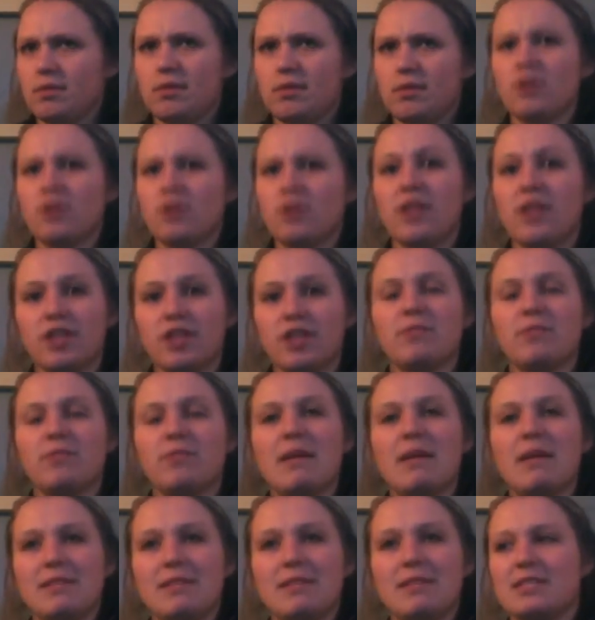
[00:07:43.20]
You think they're
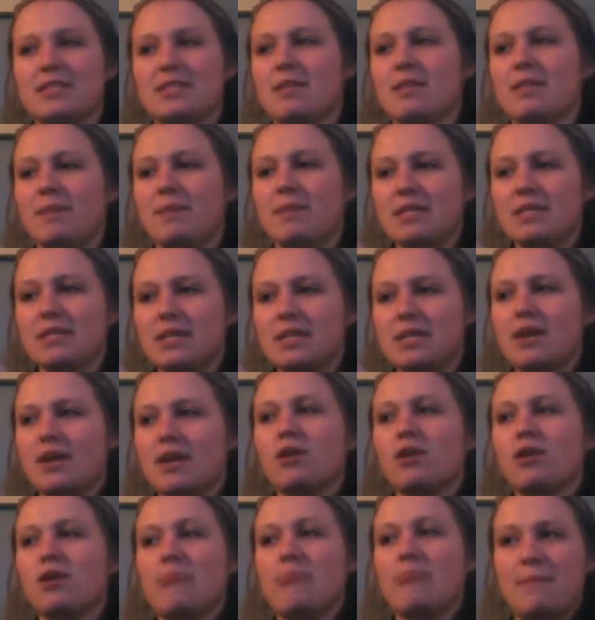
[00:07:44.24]
maybe sleeping
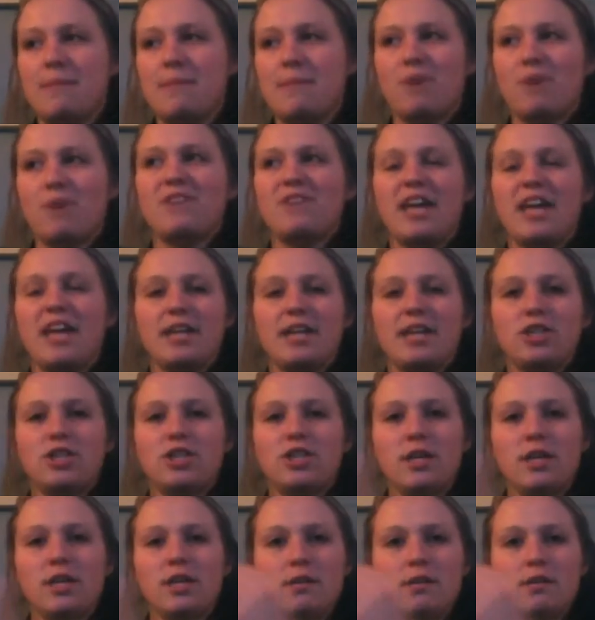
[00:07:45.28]
still or maybe on
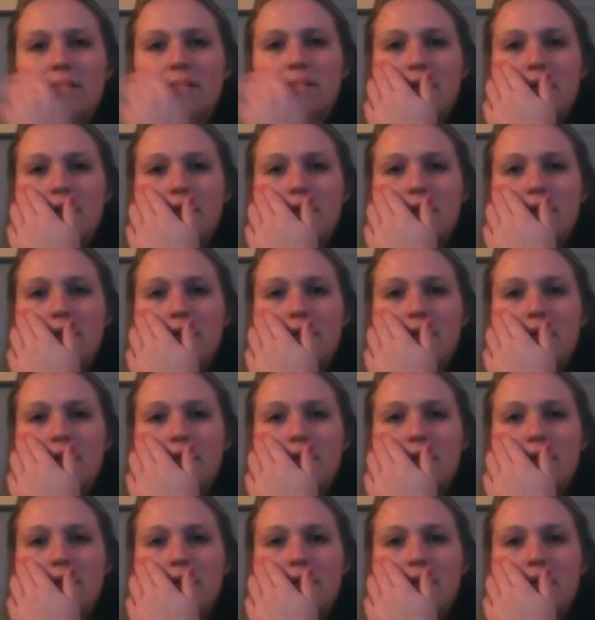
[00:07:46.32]
vacation?